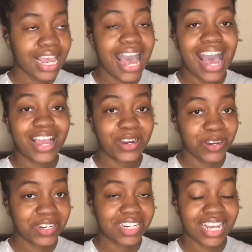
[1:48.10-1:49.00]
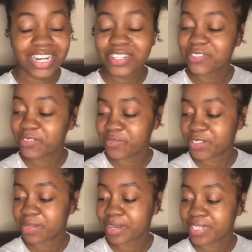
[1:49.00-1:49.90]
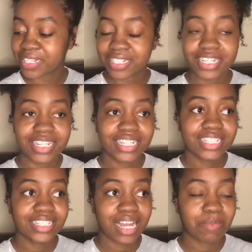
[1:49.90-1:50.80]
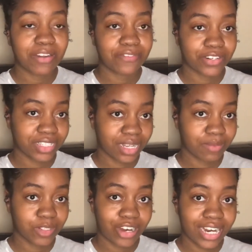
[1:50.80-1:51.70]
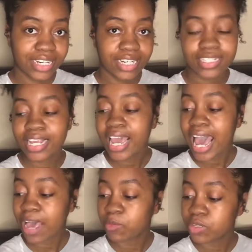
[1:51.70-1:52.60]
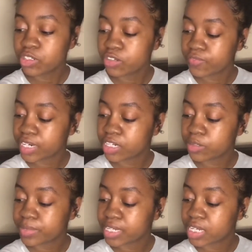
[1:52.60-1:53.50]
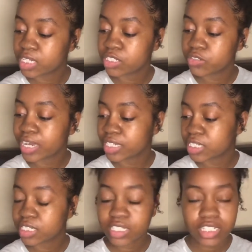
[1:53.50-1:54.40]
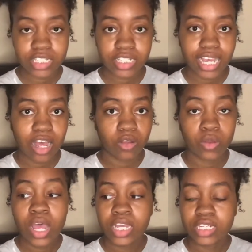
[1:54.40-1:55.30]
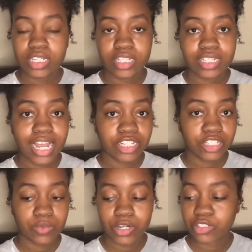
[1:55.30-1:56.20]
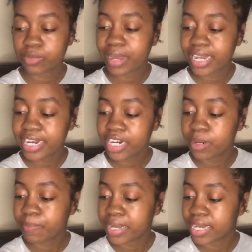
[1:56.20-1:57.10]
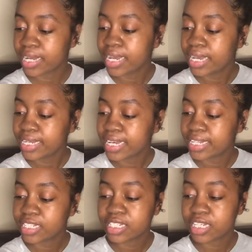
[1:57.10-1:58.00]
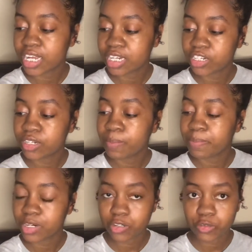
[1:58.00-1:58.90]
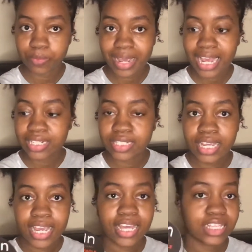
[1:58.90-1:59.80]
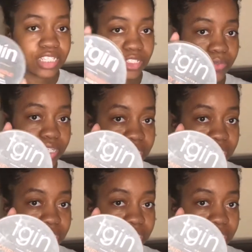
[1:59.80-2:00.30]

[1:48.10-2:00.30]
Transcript: I heard a lot of good reviews about this, and this is not my first time trying this. I will do a video because you guys just need to see how good this actually works on my hair. But yeah, this is the Honey Miracle Mask, and this is what it